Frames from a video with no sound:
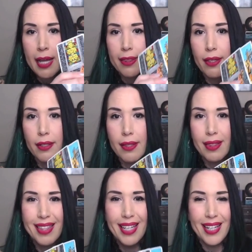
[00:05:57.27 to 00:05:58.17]

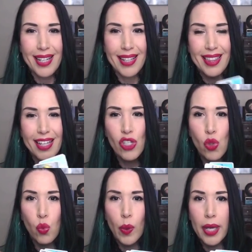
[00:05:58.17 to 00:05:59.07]
this
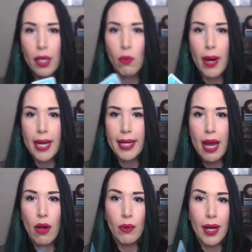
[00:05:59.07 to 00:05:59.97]
week right
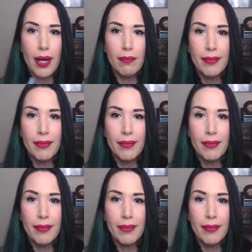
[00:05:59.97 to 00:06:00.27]
now,